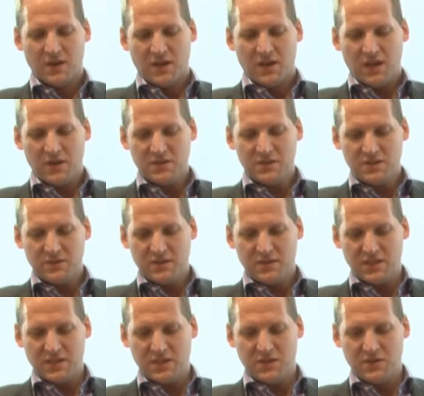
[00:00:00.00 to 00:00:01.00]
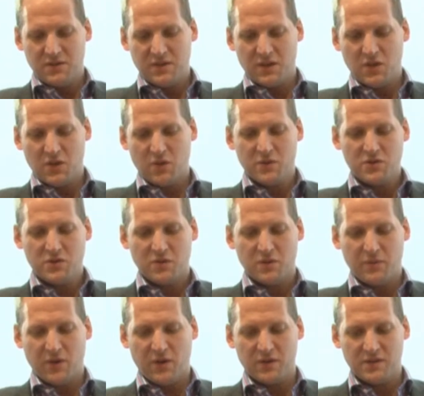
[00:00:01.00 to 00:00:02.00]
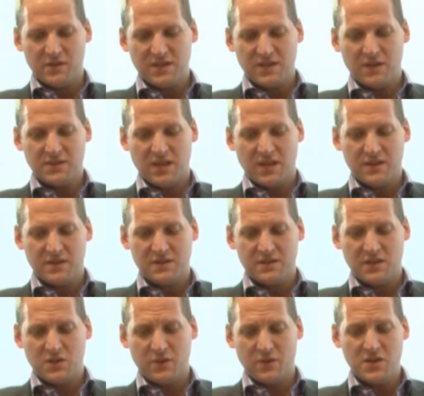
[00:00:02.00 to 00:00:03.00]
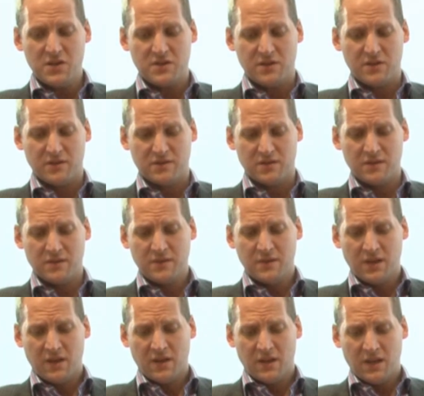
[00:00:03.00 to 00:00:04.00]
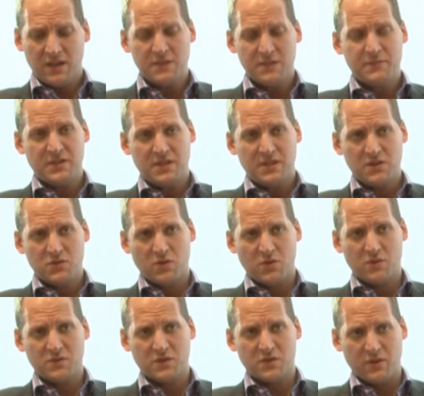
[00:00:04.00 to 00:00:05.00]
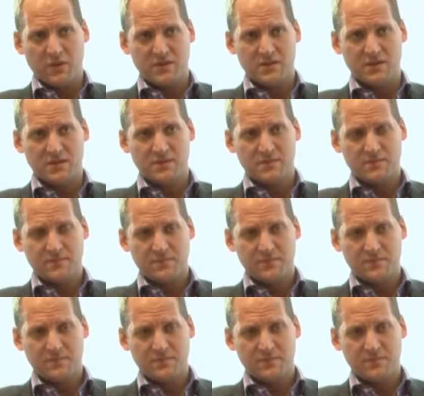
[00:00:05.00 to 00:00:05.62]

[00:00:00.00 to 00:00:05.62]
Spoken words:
How seriously do you think your insurer partners are now taking the situation in the Eurozone and its potential consequences?